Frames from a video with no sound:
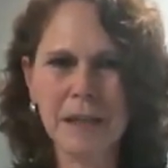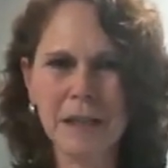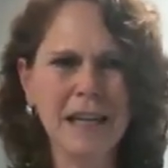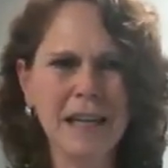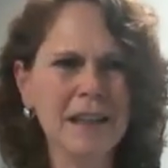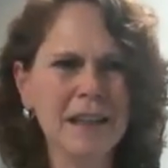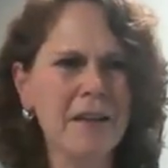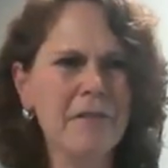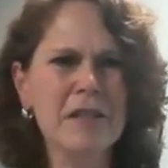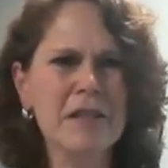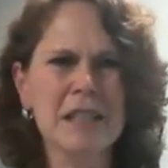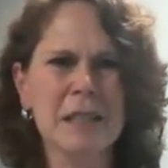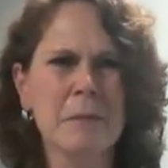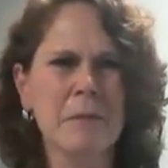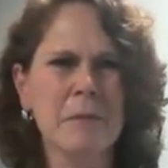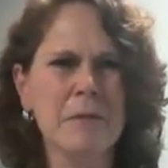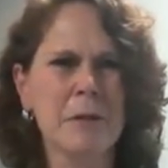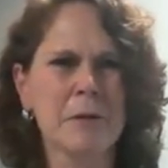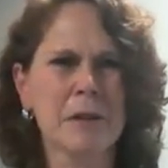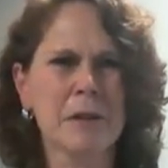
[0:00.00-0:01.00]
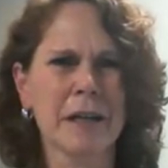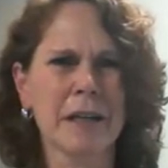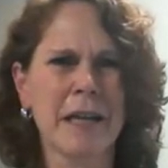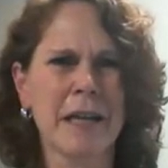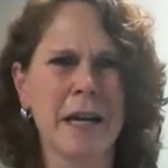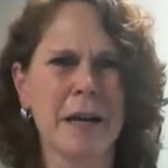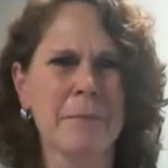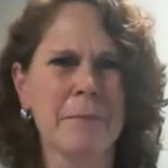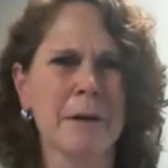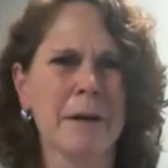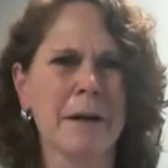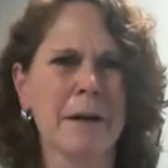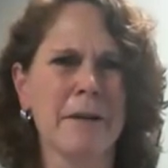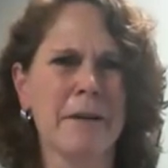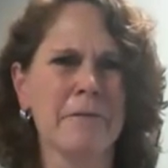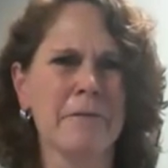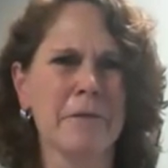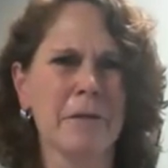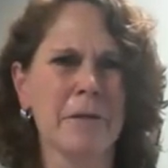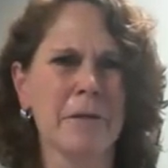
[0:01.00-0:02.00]
And I love that some of you are on camera.
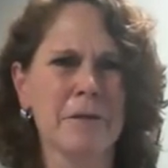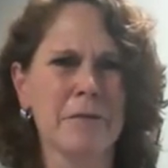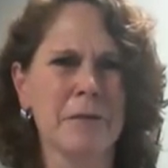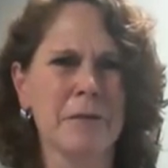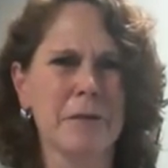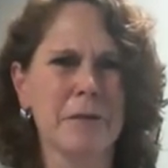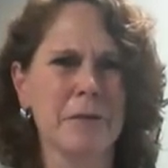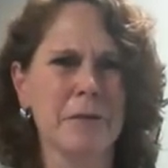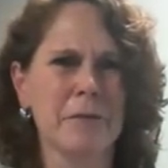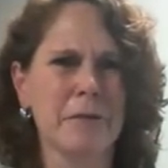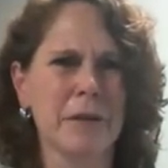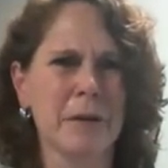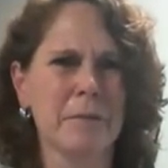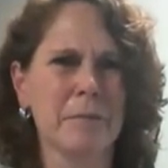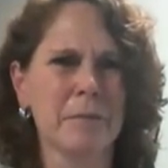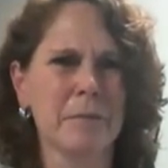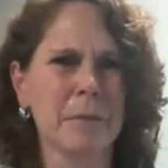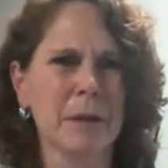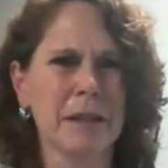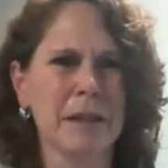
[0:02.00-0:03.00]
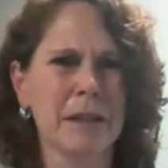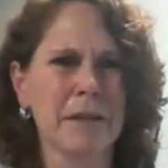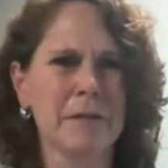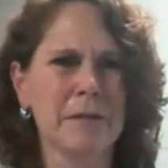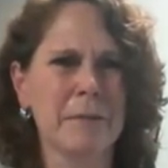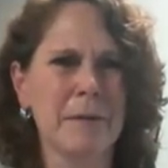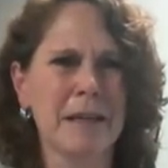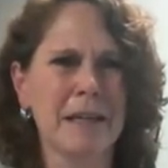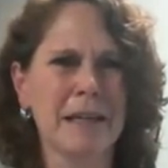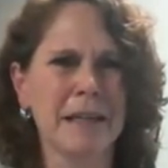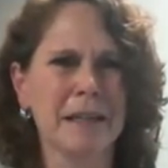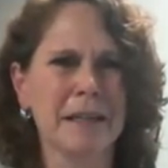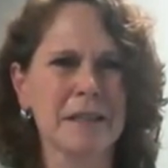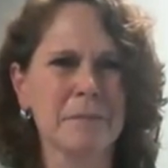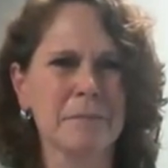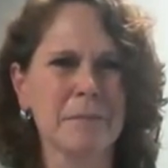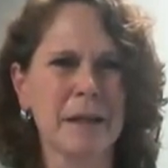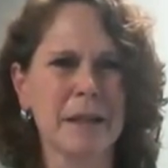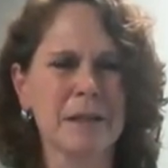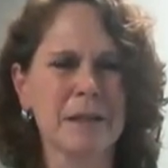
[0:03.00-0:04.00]
For those of you who've done plenty of speaking,
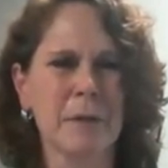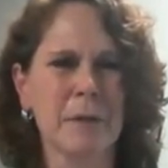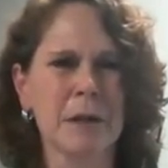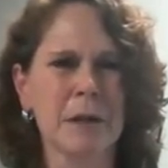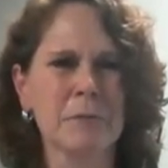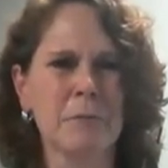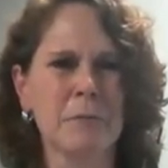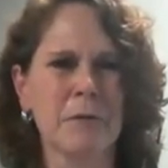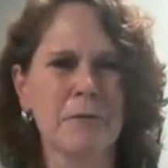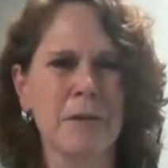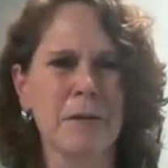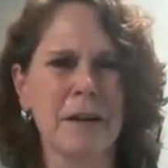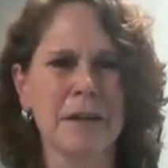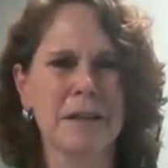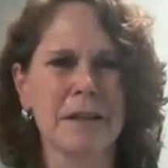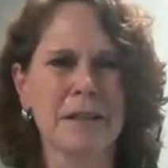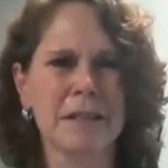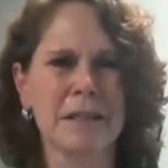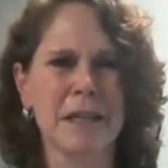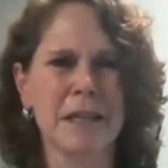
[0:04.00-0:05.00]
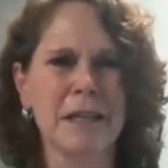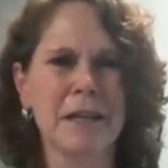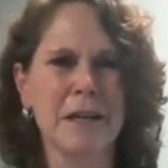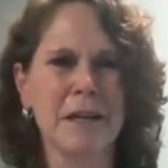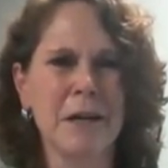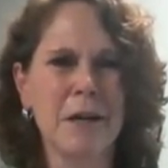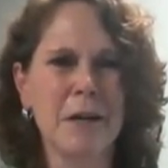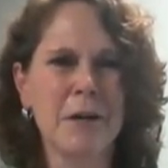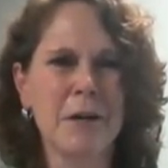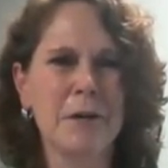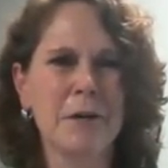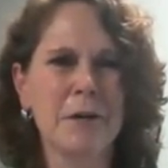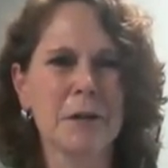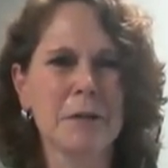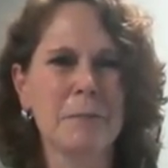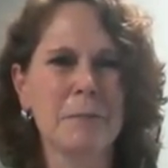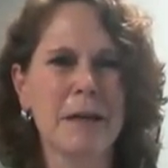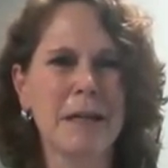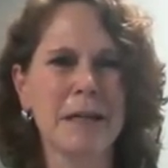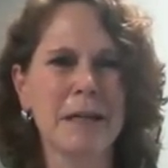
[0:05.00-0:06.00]
it's much more fun to see who you're
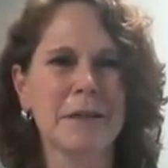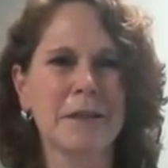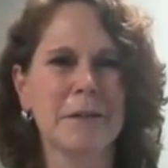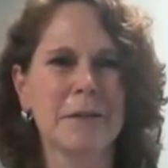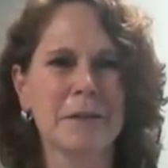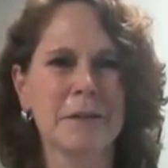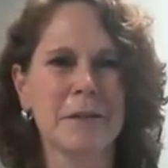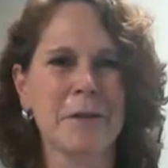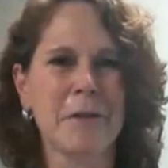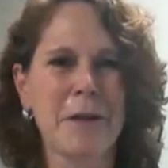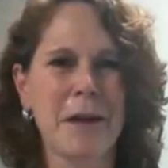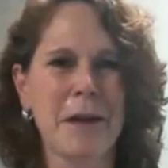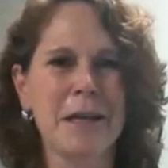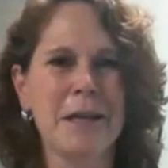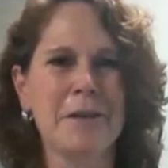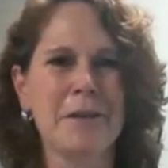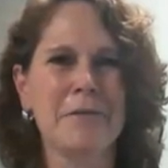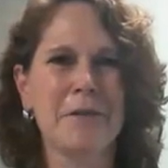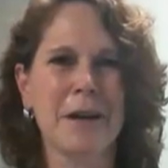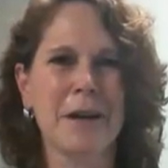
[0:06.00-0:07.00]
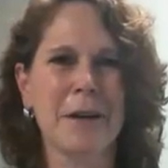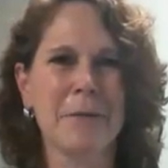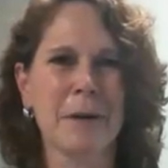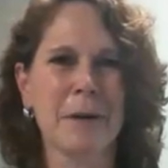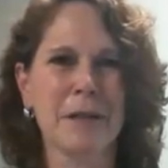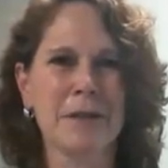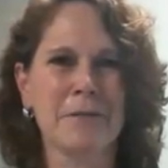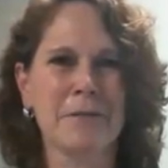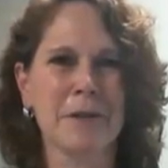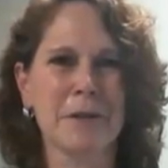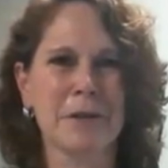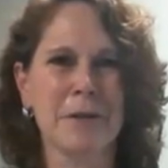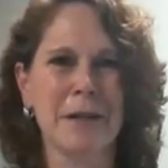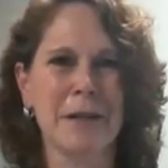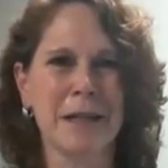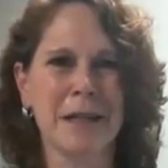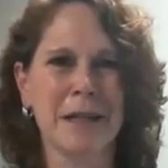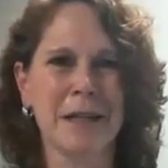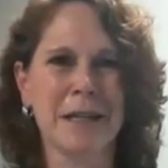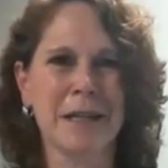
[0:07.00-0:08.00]
speaking to. So thank you very much for
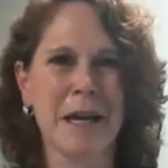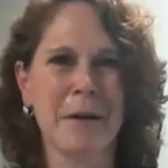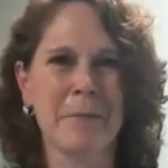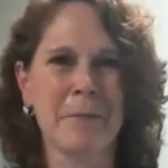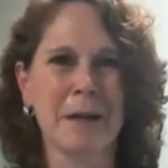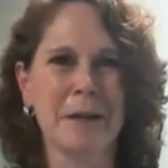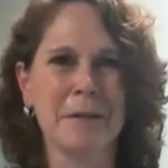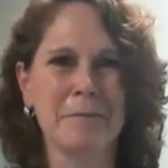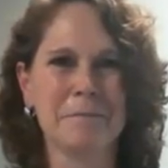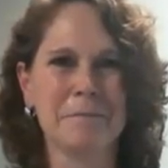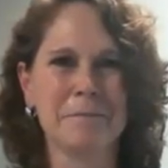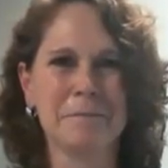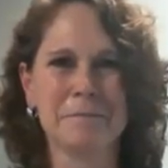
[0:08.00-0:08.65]
joining on camera.